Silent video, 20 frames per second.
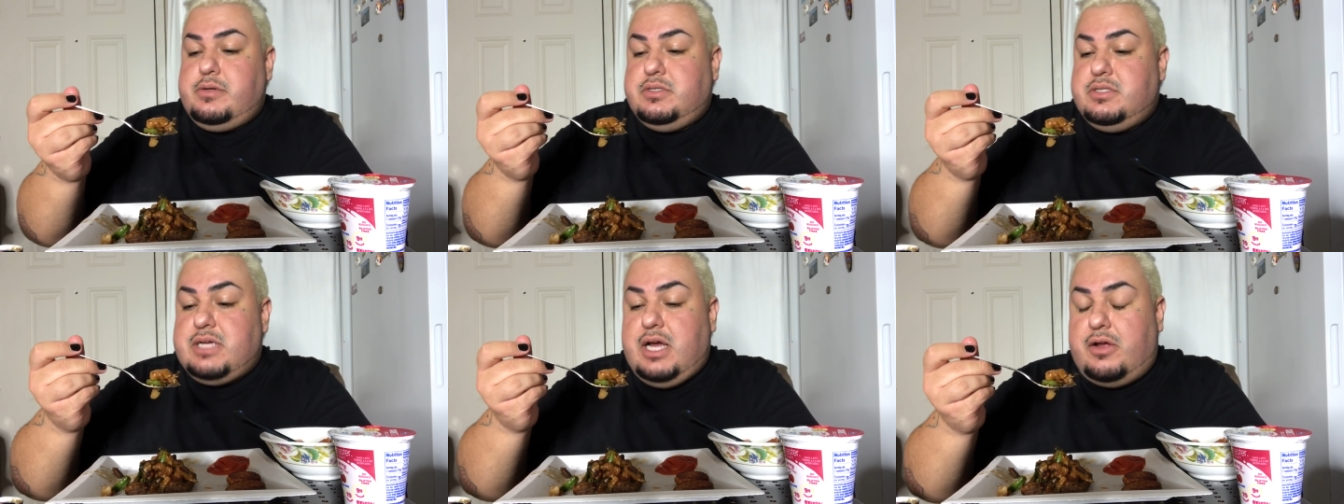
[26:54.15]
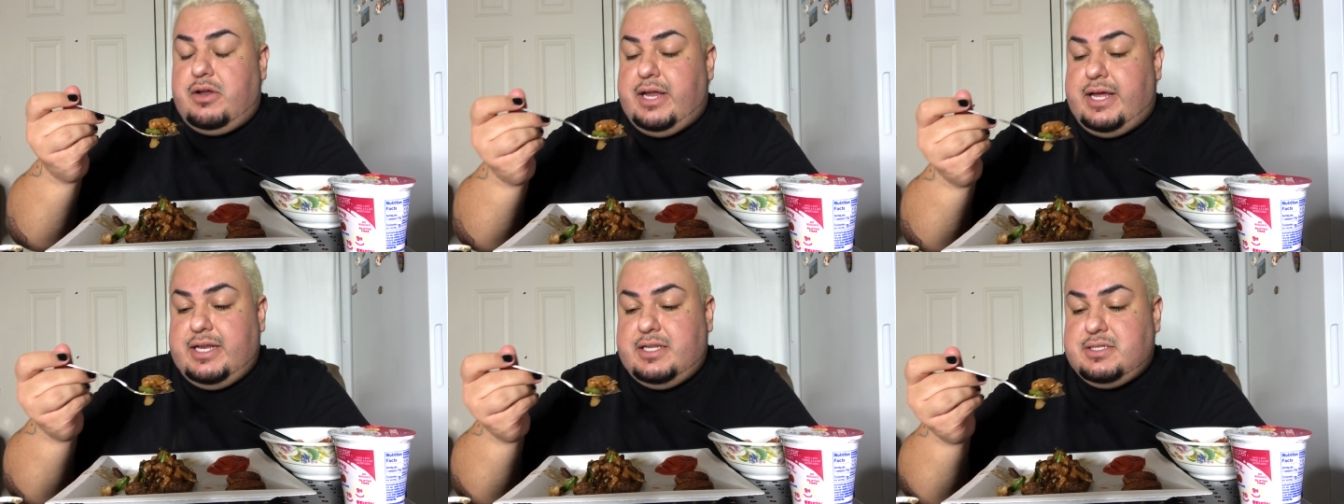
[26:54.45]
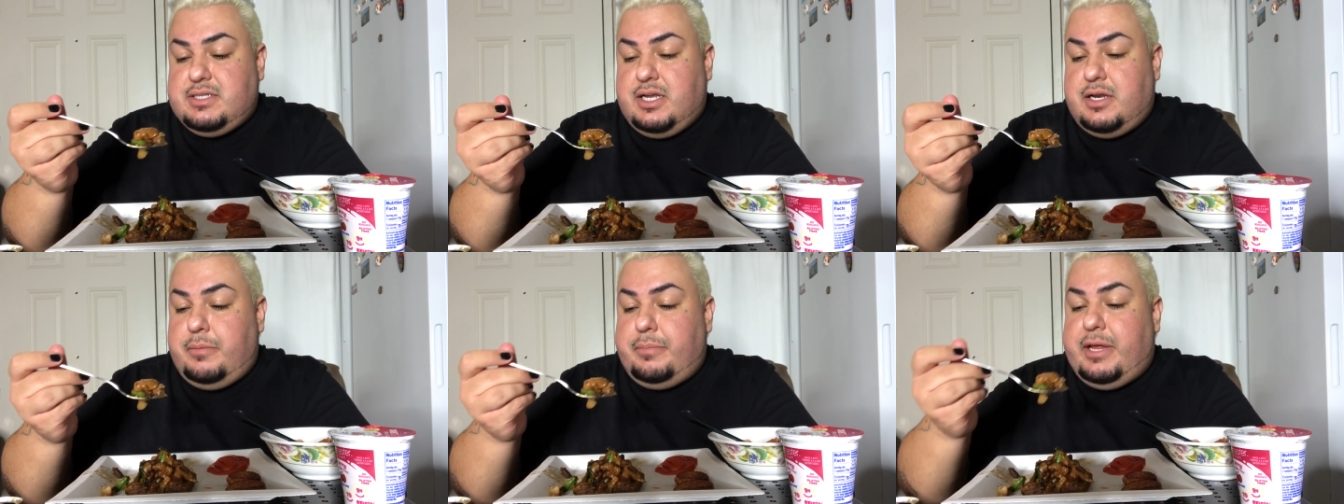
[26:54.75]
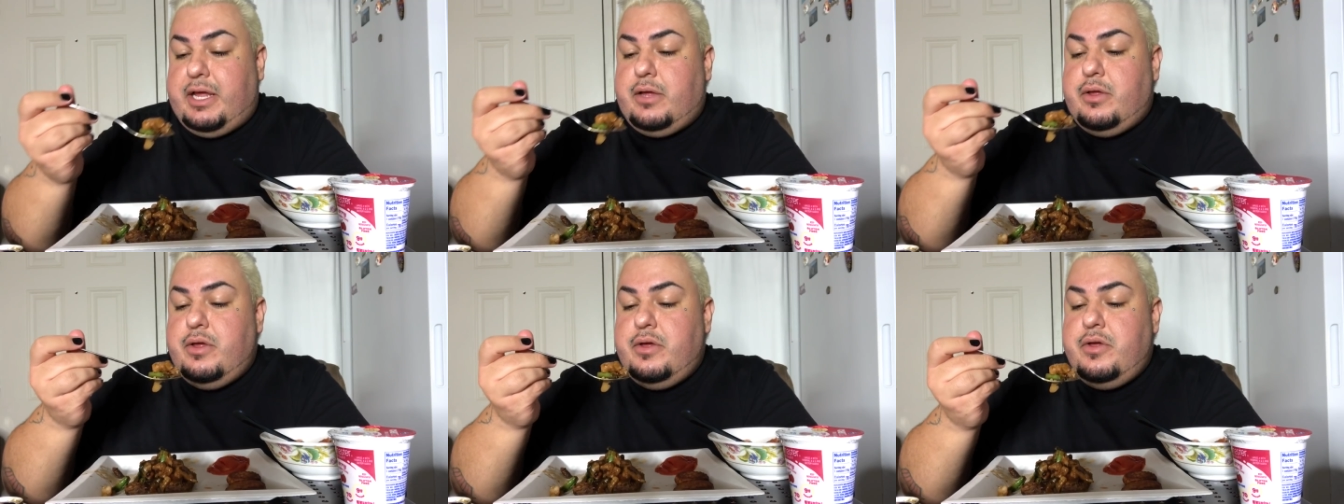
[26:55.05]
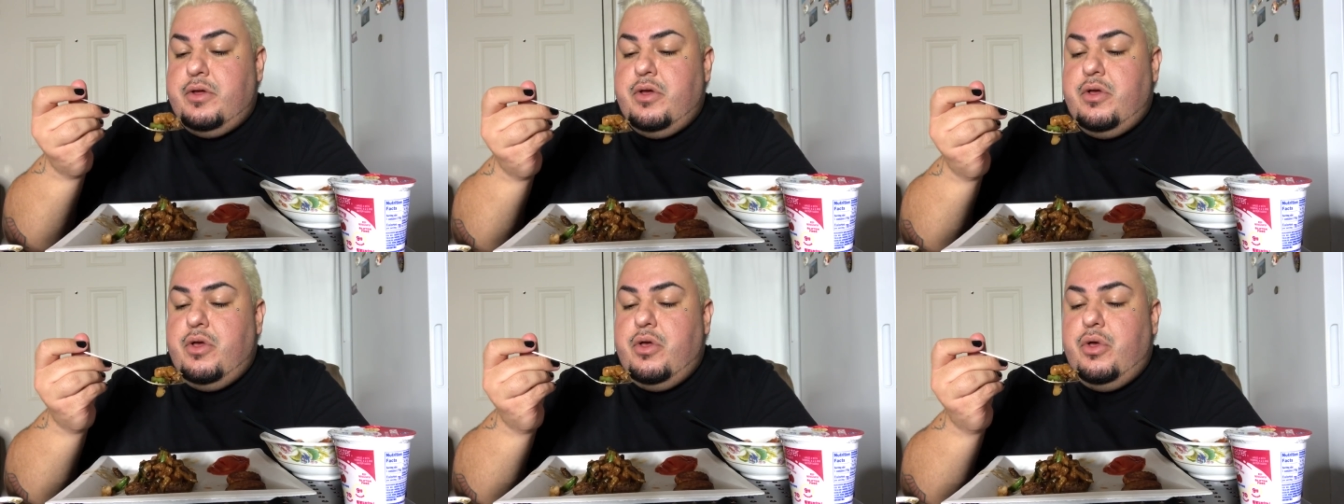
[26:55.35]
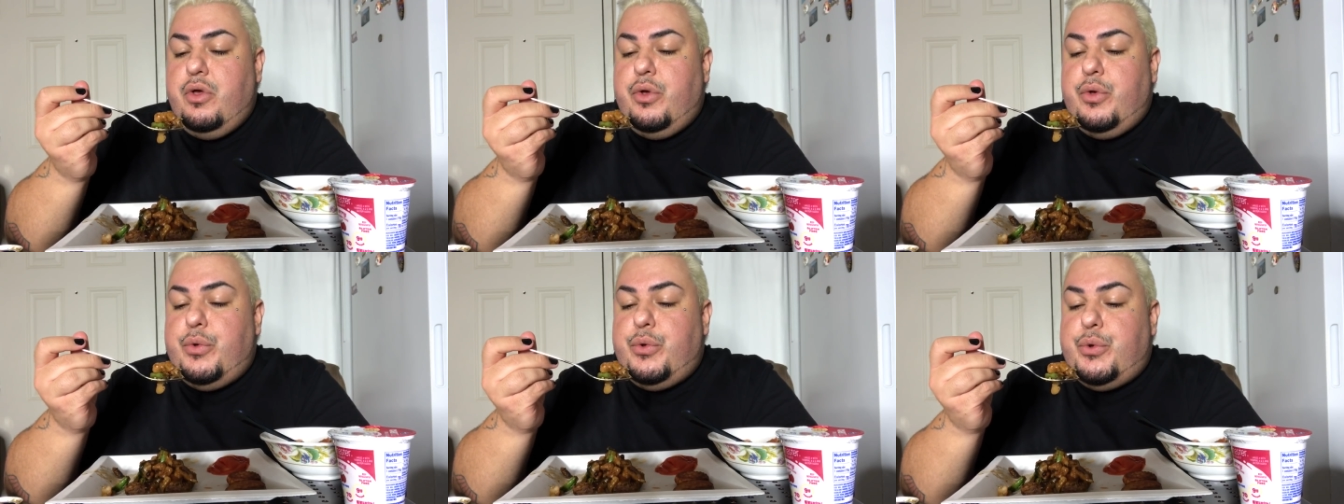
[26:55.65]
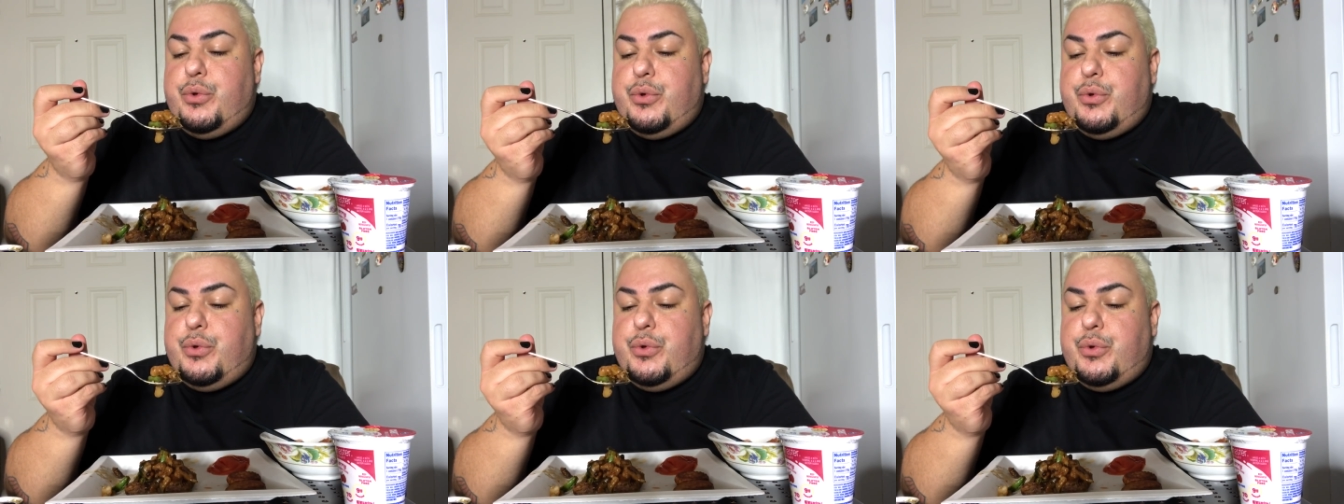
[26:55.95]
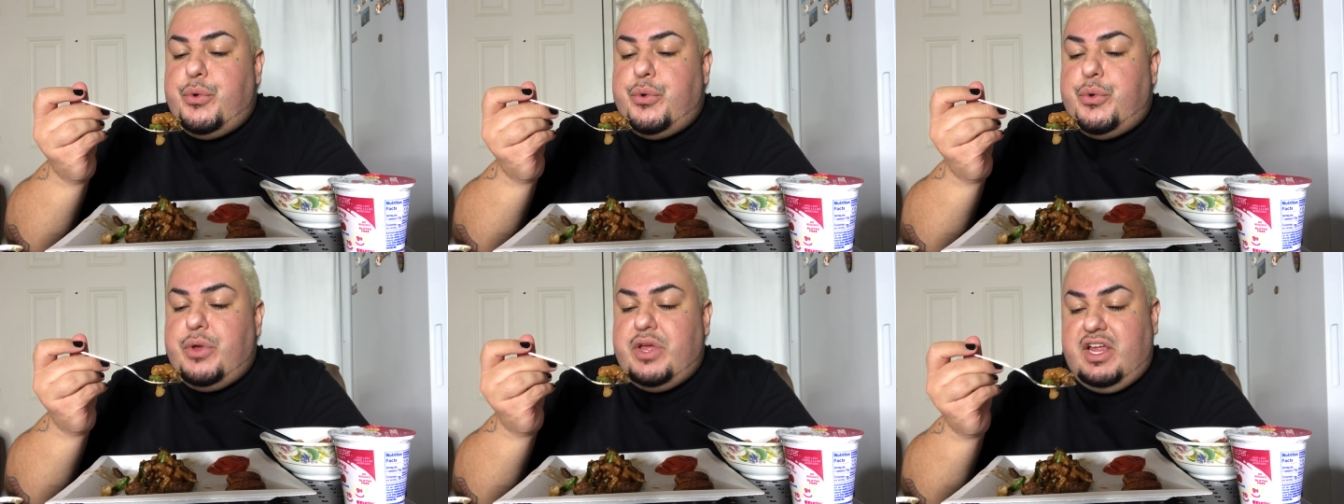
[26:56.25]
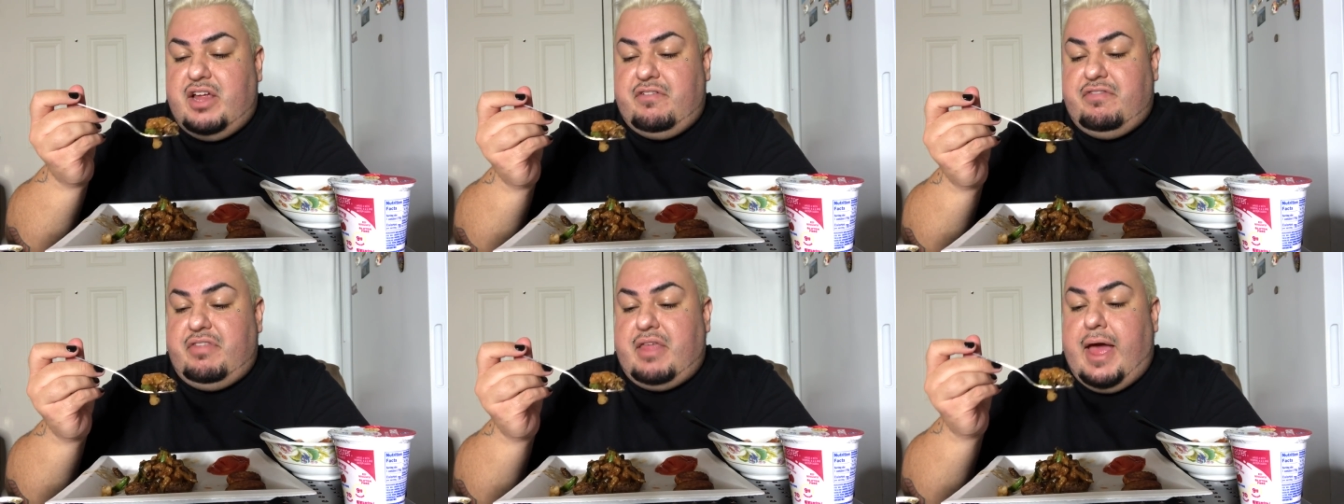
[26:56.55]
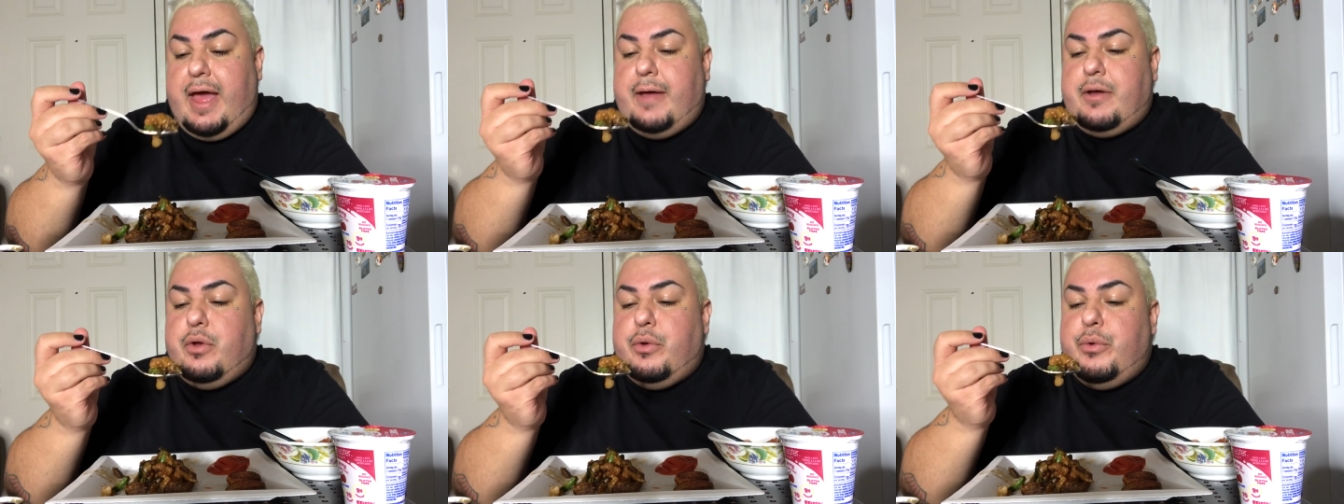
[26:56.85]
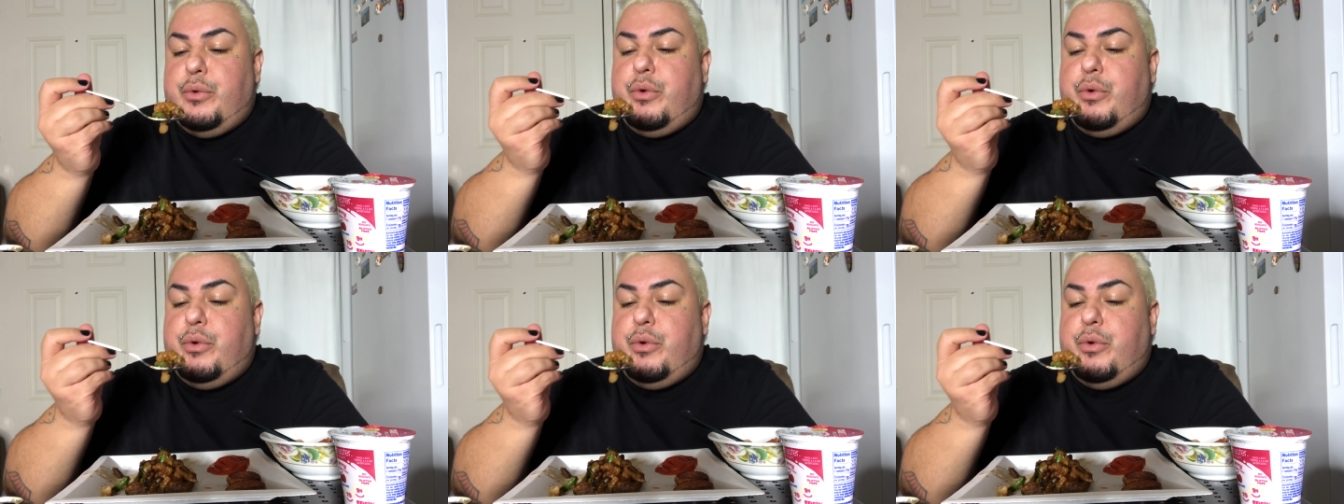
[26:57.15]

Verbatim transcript: how late it's going to be. If that.